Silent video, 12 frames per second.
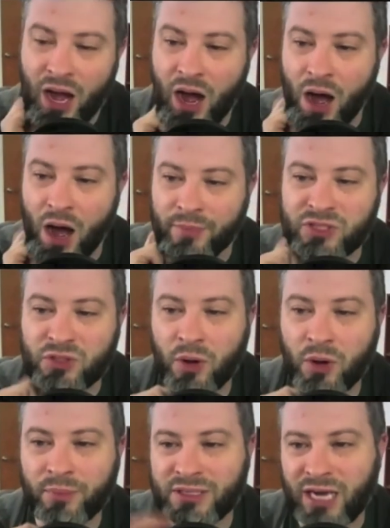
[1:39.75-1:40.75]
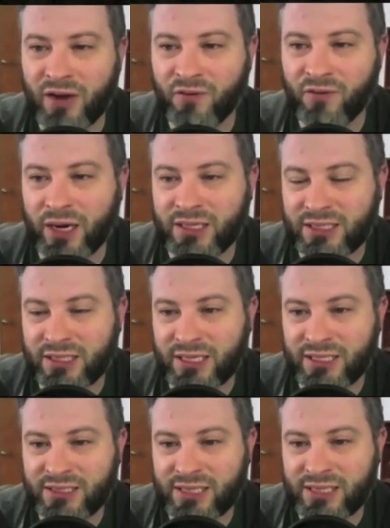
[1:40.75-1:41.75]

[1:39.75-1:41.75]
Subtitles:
So I'm going to dive right into this.